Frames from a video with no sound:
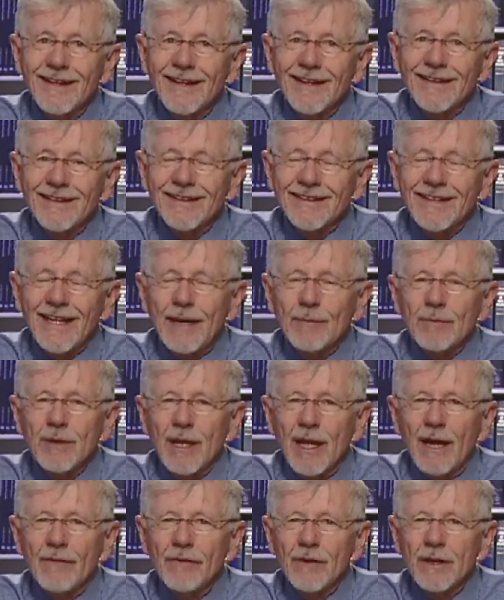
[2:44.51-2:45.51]
the same
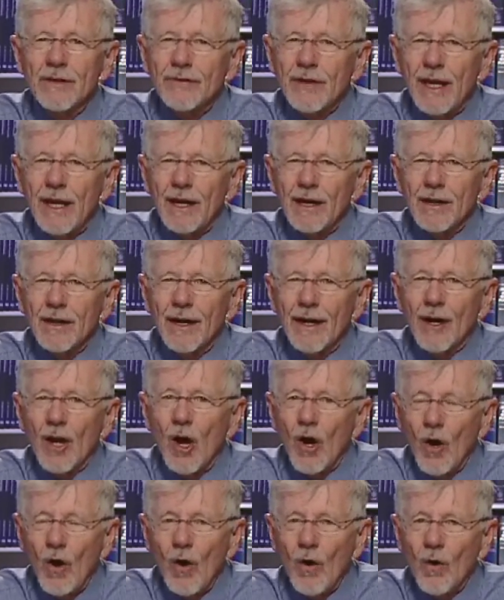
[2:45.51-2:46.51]
level of care at
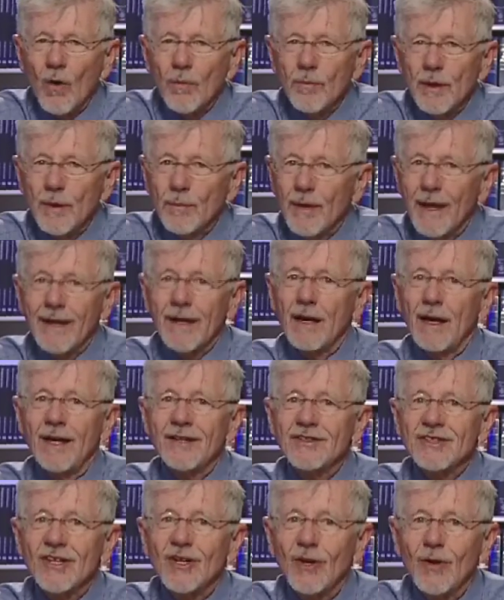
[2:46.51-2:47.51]
home, it might
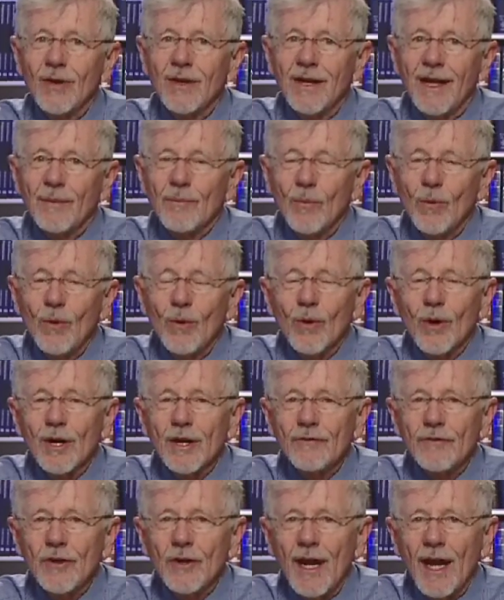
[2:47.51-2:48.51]
cost you a whole lot more
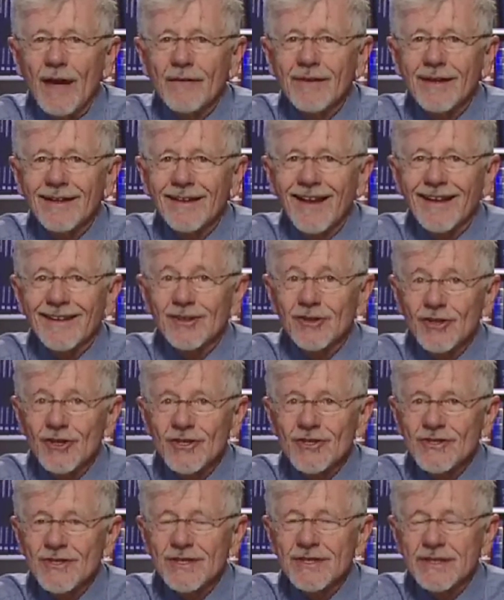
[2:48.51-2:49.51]
if you're having like
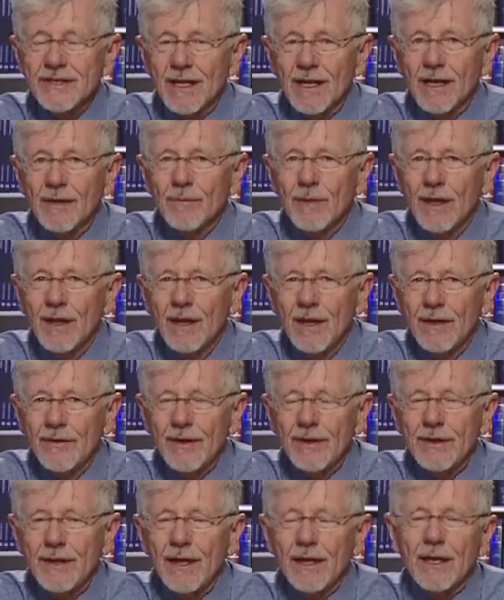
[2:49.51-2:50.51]
nurses come to
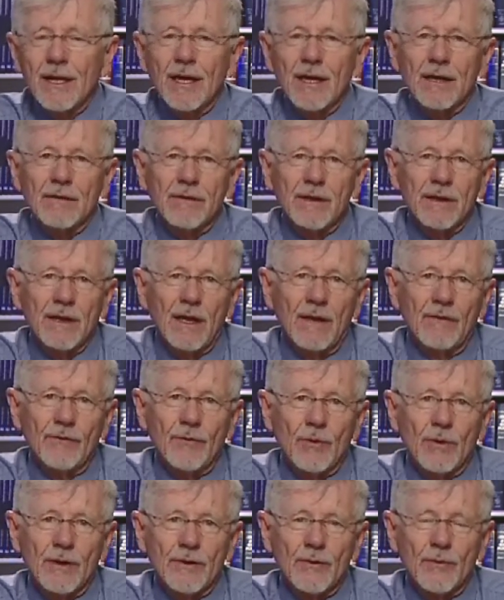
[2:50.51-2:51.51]
take care of a loved
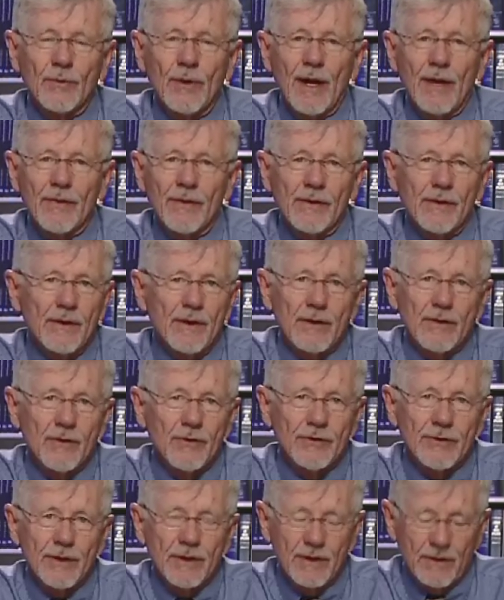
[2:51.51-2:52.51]
one rather than a
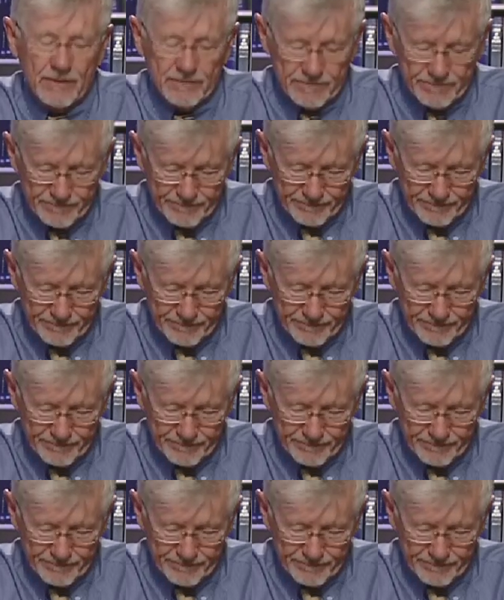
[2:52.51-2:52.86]
nursing home.